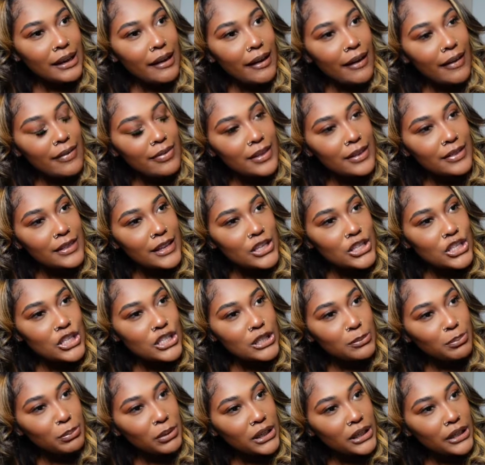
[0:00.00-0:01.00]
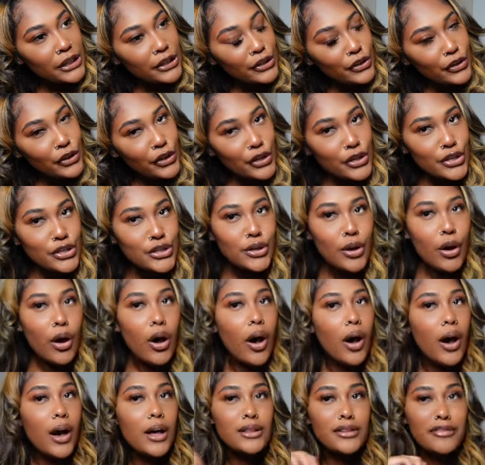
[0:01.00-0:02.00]
and then they just put it in your hair. So
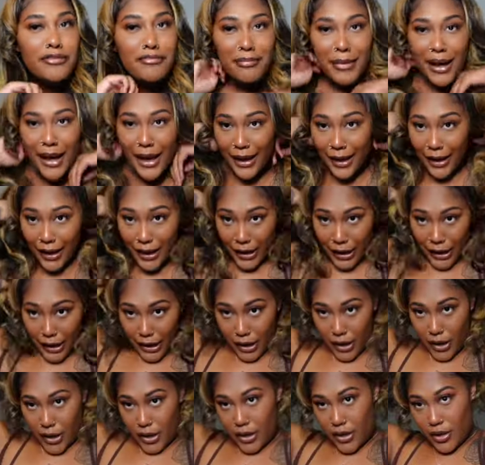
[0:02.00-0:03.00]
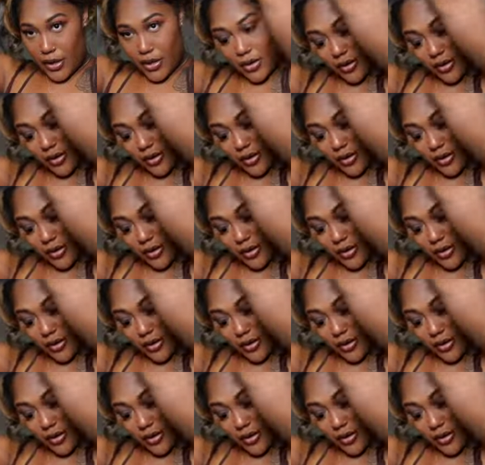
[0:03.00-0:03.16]
all of my hair,